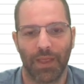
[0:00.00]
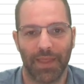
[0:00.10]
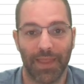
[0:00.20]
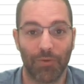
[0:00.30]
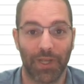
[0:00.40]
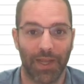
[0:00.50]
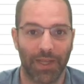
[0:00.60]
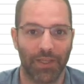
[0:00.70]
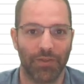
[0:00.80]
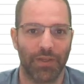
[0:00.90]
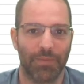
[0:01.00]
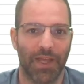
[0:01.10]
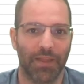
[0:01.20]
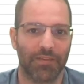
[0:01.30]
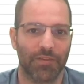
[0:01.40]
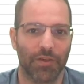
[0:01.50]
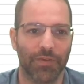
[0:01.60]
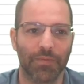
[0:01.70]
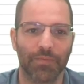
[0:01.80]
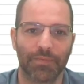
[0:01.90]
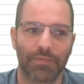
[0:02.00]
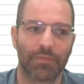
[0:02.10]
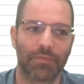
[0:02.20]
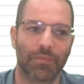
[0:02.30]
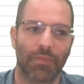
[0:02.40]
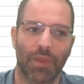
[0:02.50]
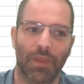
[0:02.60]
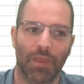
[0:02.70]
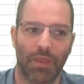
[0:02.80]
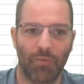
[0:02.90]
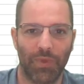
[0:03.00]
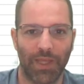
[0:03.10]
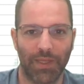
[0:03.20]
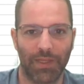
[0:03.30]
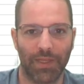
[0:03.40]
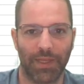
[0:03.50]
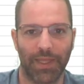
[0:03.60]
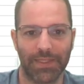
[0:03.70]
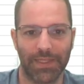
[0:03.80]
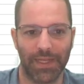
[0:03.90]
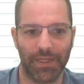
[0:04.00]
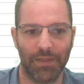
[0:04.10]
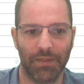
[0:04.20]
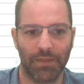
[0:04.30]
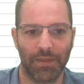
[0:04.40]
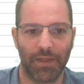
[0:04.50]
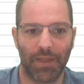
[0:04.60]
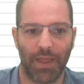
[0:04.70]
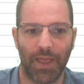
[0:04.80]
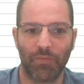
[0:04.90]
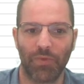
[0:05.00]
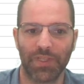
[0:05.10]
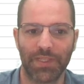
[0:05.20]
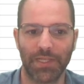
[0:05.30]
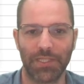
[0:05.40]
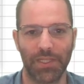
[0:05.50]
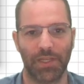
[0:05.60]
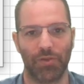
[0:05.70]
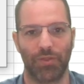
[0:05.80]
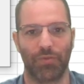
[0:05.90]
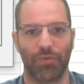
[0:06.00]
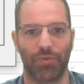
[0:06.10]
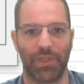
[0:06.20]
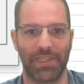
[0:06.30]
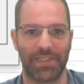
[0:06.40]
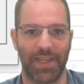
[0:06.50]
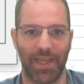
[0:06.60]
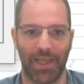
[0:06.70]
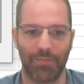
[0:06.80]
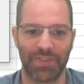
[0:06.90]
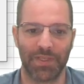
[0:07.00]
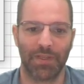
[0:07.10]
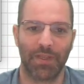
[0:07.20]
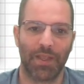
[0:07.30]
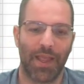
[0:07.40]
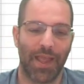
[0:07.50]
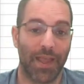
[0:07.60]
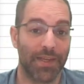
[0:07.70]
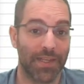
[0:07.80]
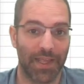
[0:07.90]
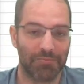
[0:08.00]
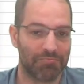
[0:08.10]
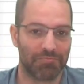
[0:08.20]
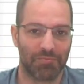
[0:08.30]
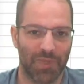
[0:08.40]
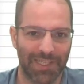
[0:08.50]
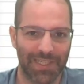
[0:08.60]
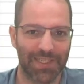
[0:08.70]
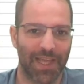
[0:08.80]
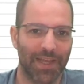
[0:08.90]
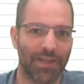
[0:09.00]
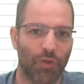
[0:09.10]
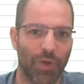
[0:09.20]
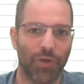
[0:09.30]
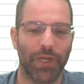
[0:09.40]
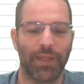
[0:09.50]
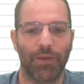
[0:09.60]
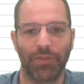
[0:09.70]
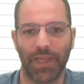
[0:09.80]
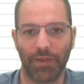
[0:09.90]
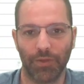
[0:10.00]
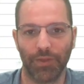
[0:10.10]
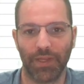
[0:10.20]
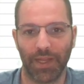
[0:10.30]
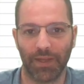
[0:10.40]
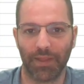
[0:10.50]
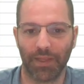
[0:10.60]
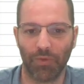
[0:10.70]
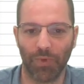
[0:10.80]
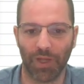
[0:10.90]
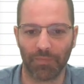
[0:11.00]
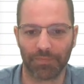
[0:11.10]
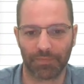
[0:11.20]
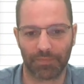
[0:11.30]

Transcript: And that will connect you to the Pallidus server. We then can click Get Data, and we'll essentially go through these tabs and design a query that will download the data that you want.